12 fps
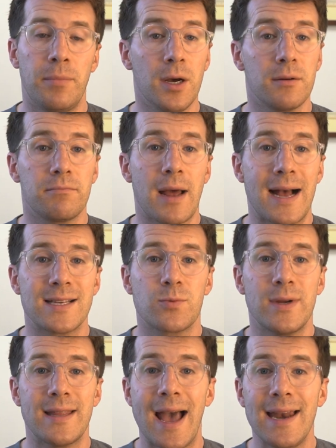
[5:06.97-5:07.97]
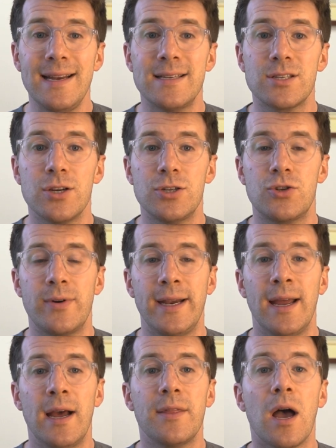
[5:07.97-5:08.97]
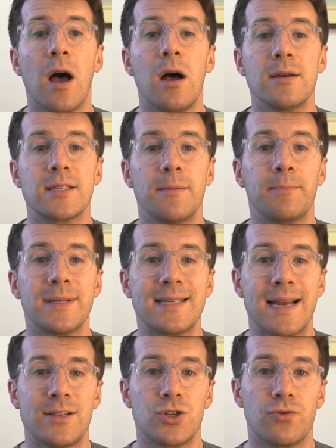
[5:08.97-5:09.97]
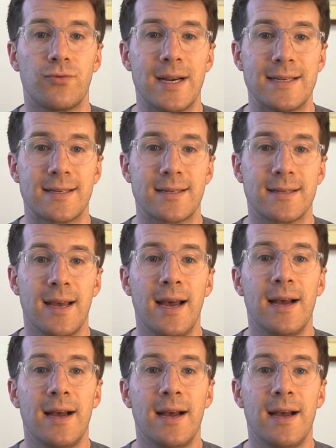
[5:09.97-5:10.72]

But as with any surgery, there are some potential risks.